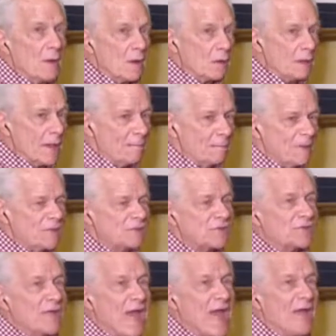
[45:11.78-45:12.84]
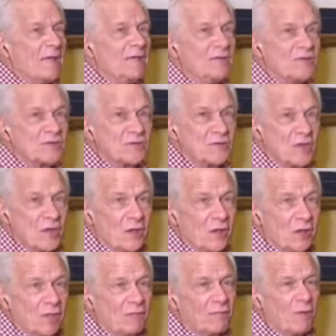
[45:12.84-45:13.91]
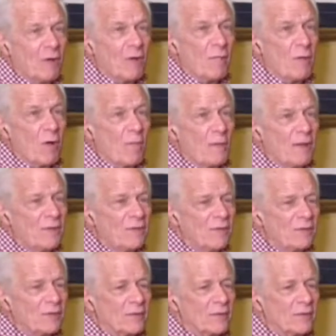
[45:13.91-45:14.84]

Let me stand still for a moment,